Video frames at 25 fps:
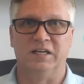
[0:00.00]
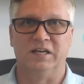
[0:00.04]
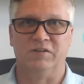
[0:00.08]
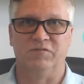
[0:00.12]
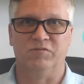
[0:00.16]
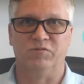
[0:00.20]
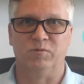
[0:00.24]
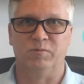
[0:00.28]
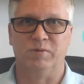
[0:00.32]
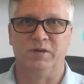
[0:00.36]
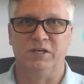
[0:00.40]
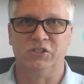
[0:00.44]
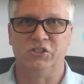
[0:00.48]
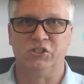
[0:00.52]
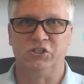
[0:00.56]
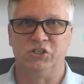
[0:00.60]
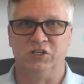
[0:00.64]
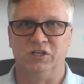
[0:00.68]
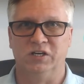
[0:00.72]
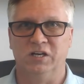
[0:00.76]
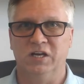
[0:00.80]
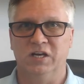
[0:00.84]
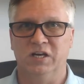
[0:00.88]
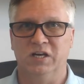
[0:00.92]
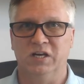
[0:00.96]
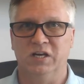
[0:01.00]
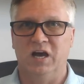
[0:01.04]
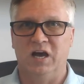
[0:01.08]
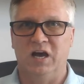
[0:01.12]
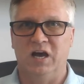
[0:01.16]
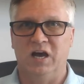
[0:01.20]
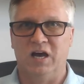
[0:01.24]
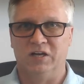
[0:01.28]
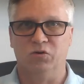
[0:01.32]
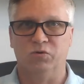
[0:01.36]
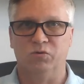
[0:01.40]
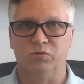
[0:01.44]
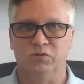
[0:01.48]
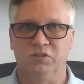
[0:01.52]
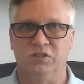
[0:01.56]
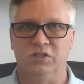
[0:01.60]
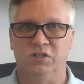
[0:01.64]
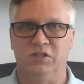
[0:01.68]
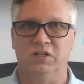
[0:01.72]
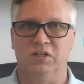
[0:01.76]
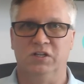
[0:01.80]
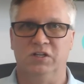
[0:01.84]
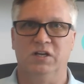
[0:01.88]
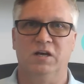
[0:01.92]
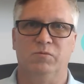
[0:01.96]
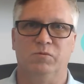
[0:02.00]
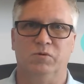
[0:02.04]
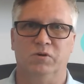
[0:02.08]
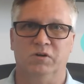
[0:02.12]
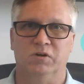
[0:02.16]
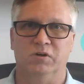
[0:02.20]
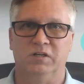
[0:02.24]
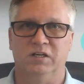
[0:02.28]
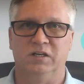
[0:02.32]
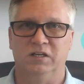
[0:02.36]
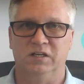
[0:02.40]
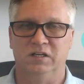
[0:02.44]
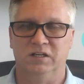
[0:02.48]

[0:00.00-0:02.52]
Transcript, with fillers: information, I go to the network,